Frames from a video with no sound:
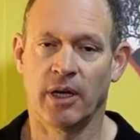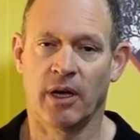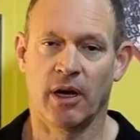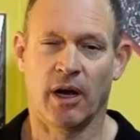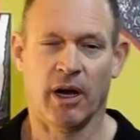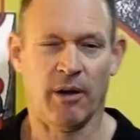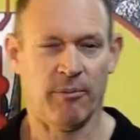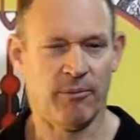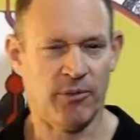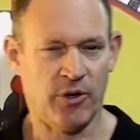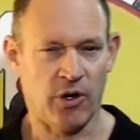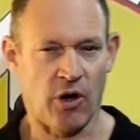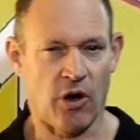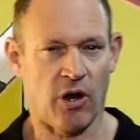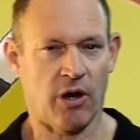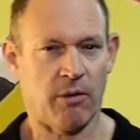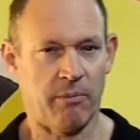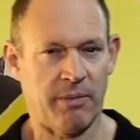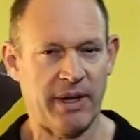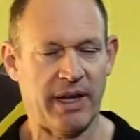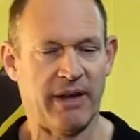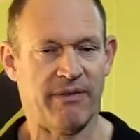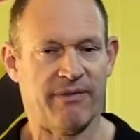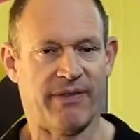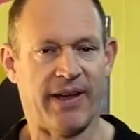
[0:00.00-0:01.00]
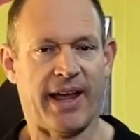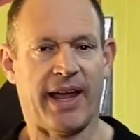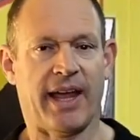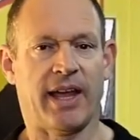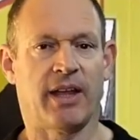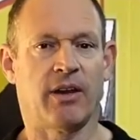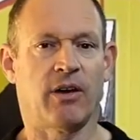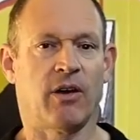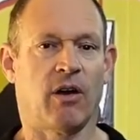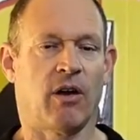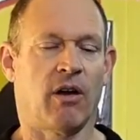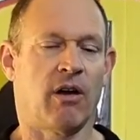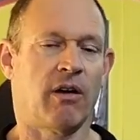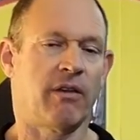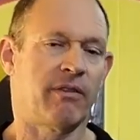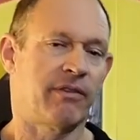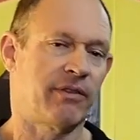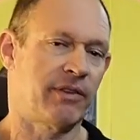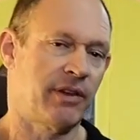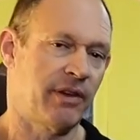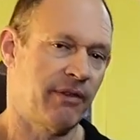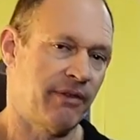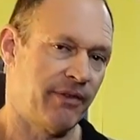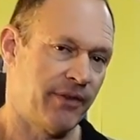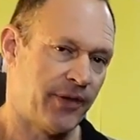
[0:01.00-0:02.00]
I'm not a big fan of
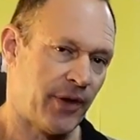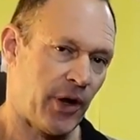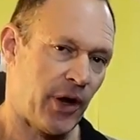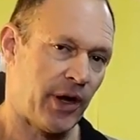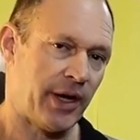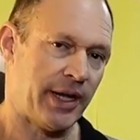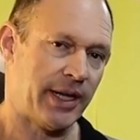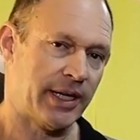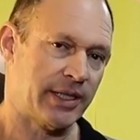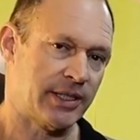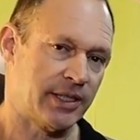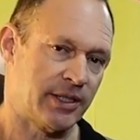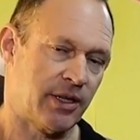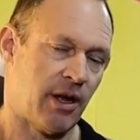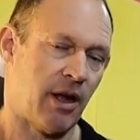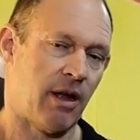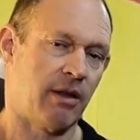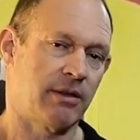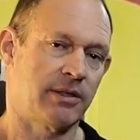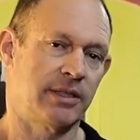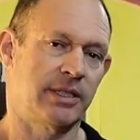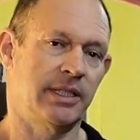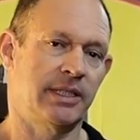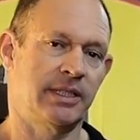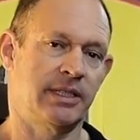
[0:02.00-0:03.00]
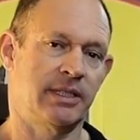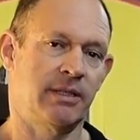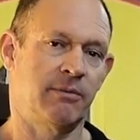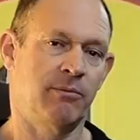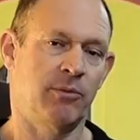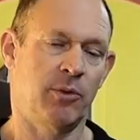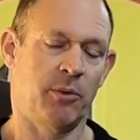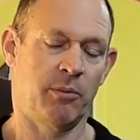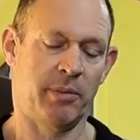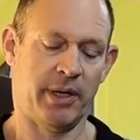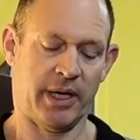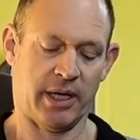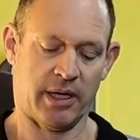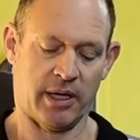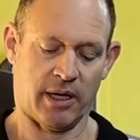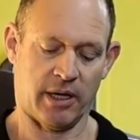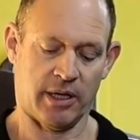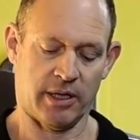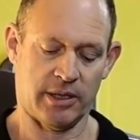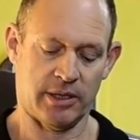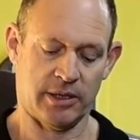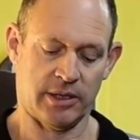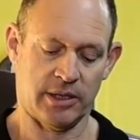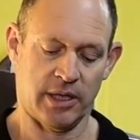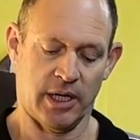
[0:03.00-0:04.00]
the vernier style system
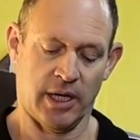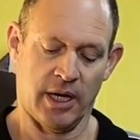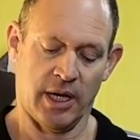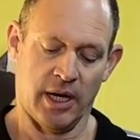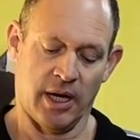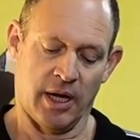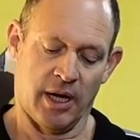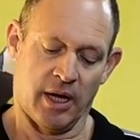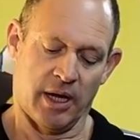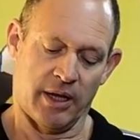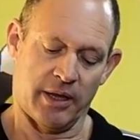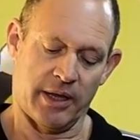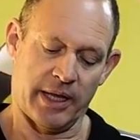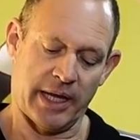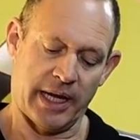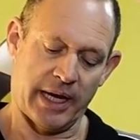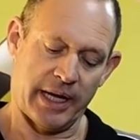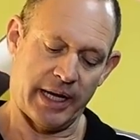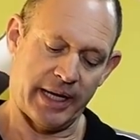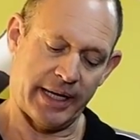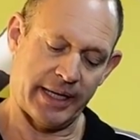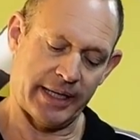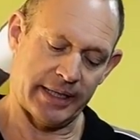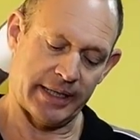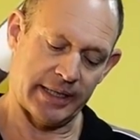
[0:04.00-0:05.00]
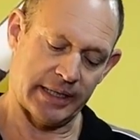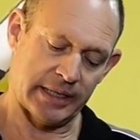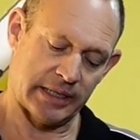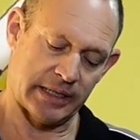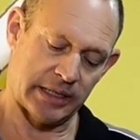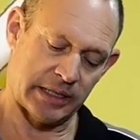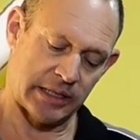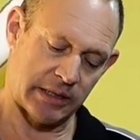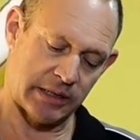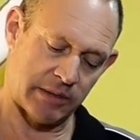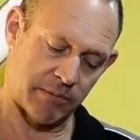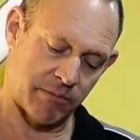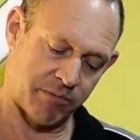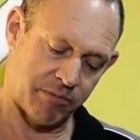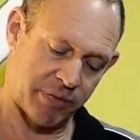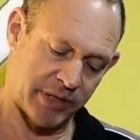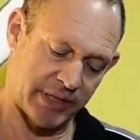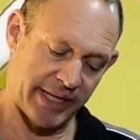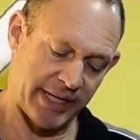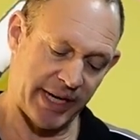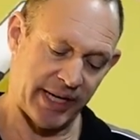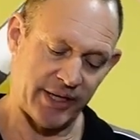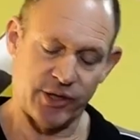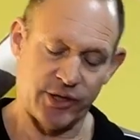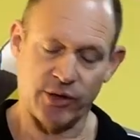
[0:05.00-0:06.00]
because there is
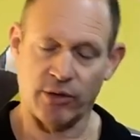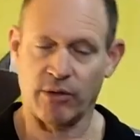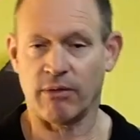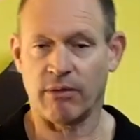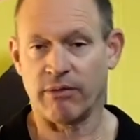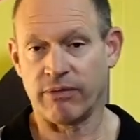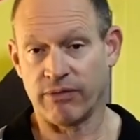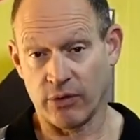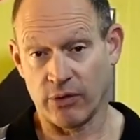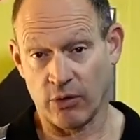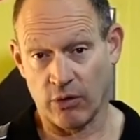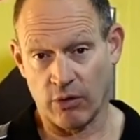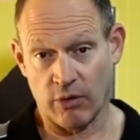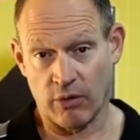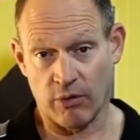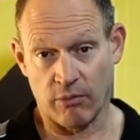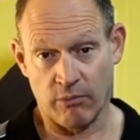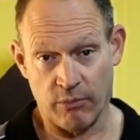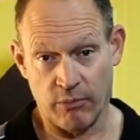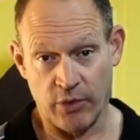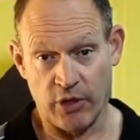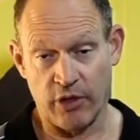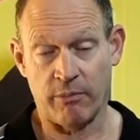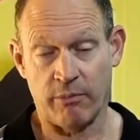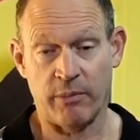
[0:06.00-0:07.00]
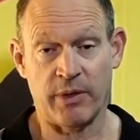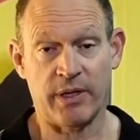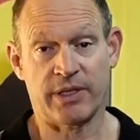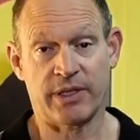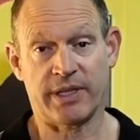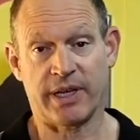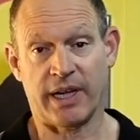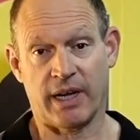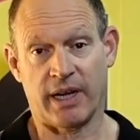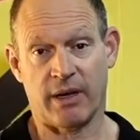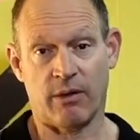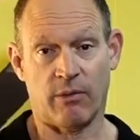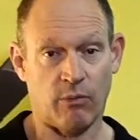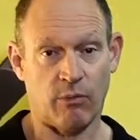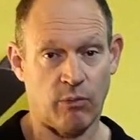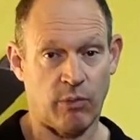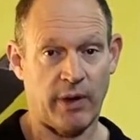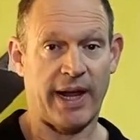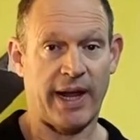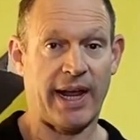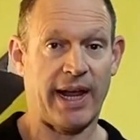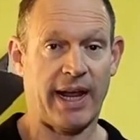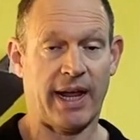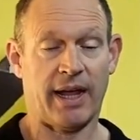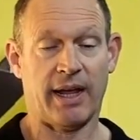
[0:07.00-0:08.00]
potential for movement and
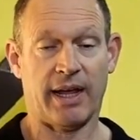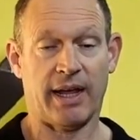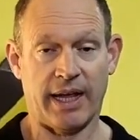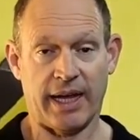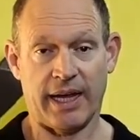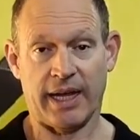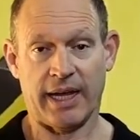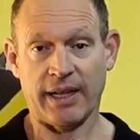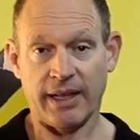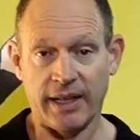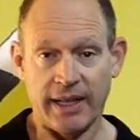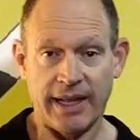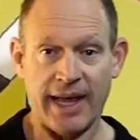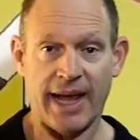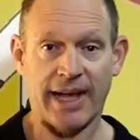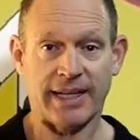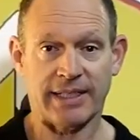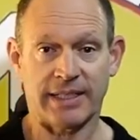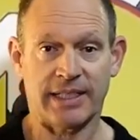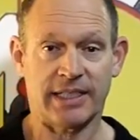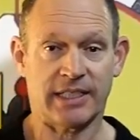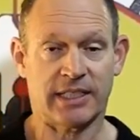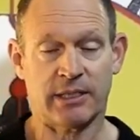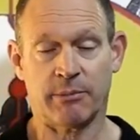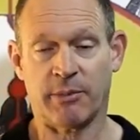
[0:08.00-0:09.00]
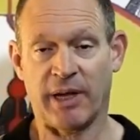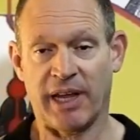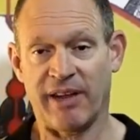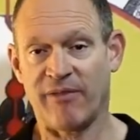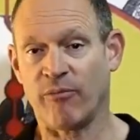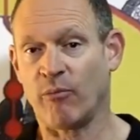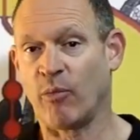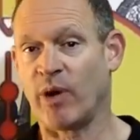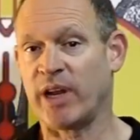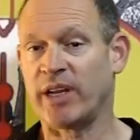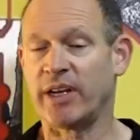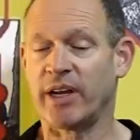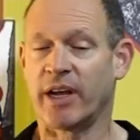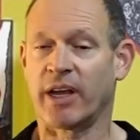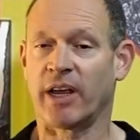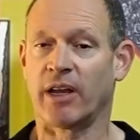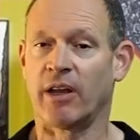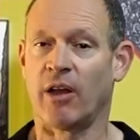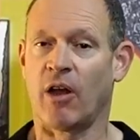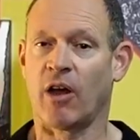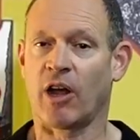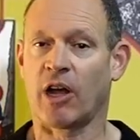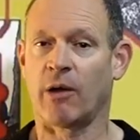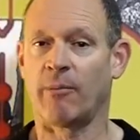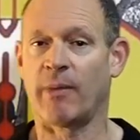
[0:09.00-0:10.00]
wear in that system. Even when you can
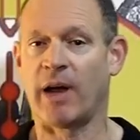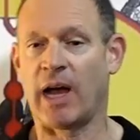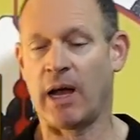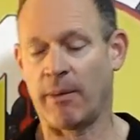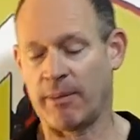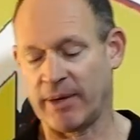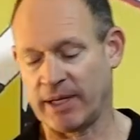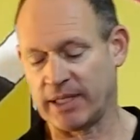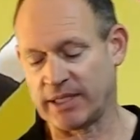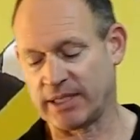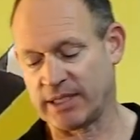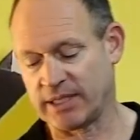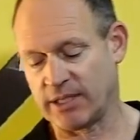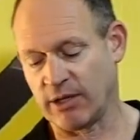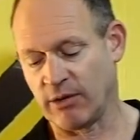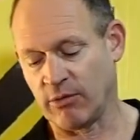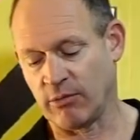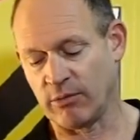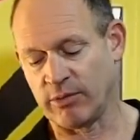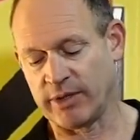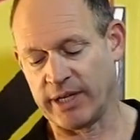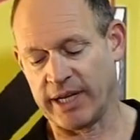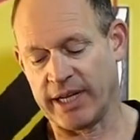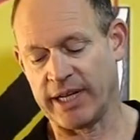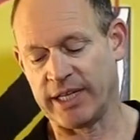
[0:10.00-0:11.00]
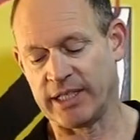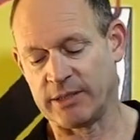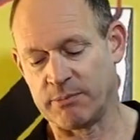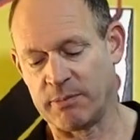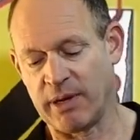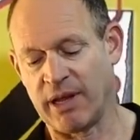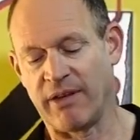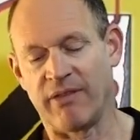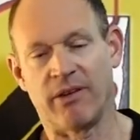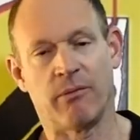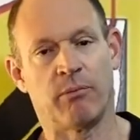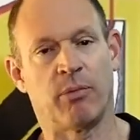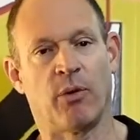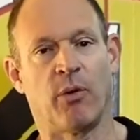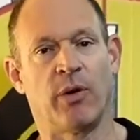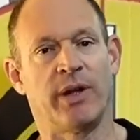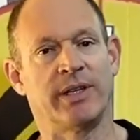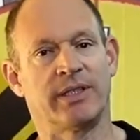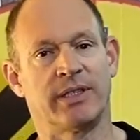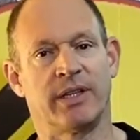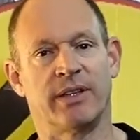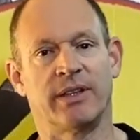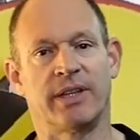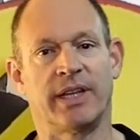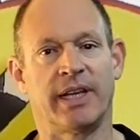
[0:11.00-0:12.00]
lock them up, it still needs pivot
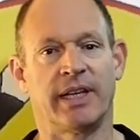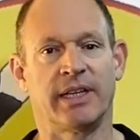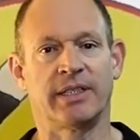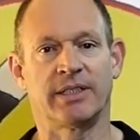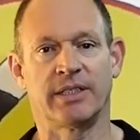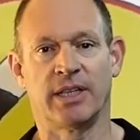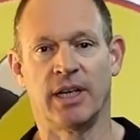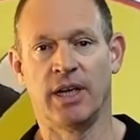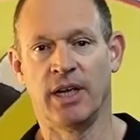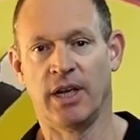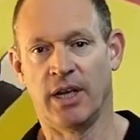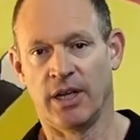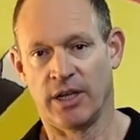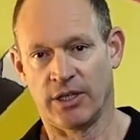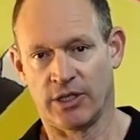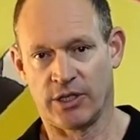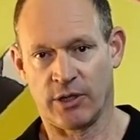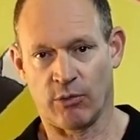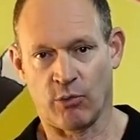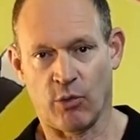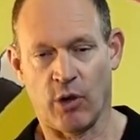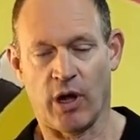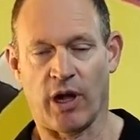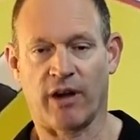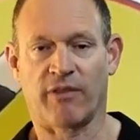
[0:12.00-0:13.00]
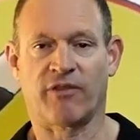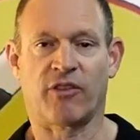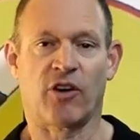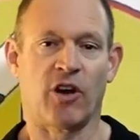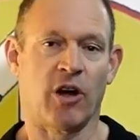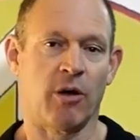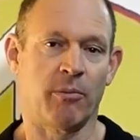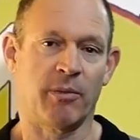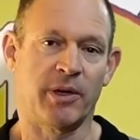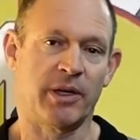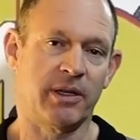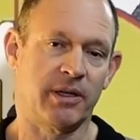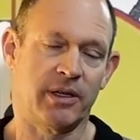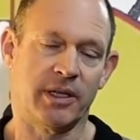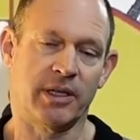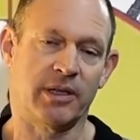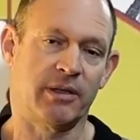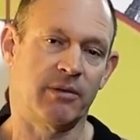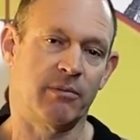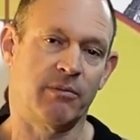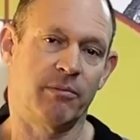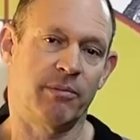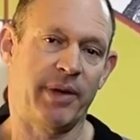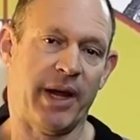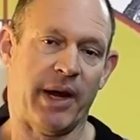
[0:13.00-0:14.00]
points and things to work from,
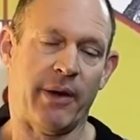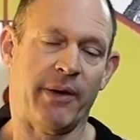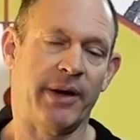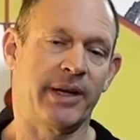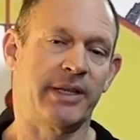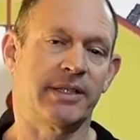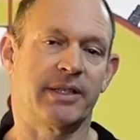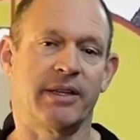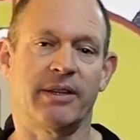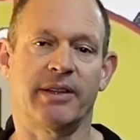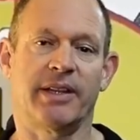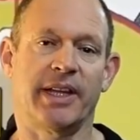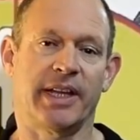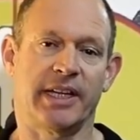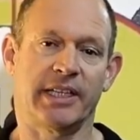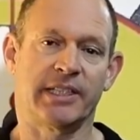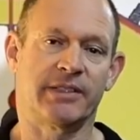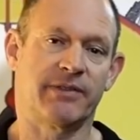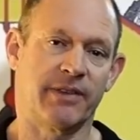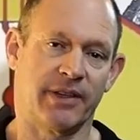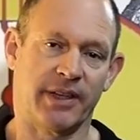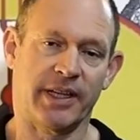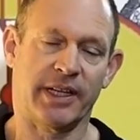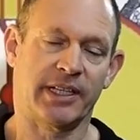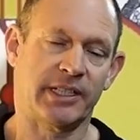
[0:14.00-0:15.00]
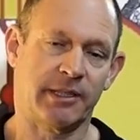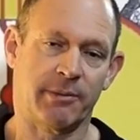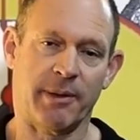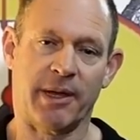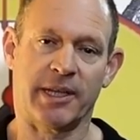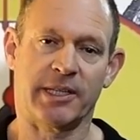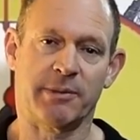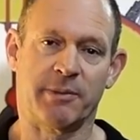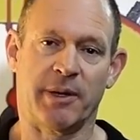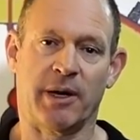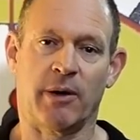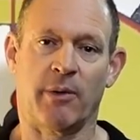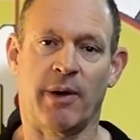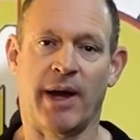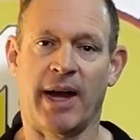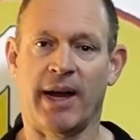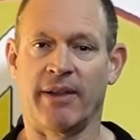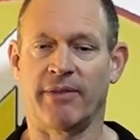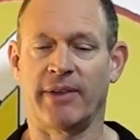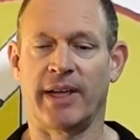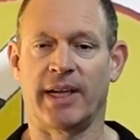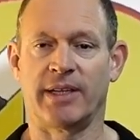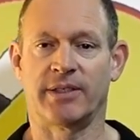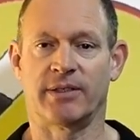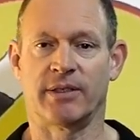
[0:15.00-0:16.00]
and bearings and things for things to be able to spin around,
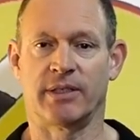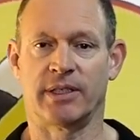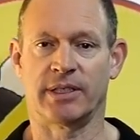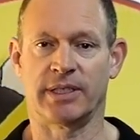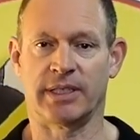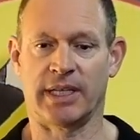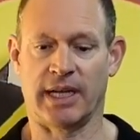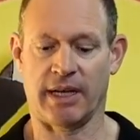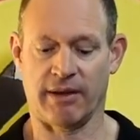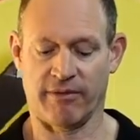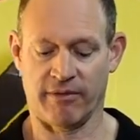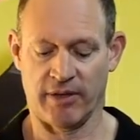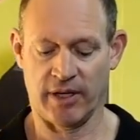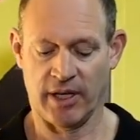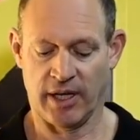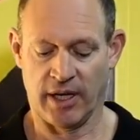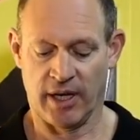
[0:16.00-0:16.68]
that sort of stuff.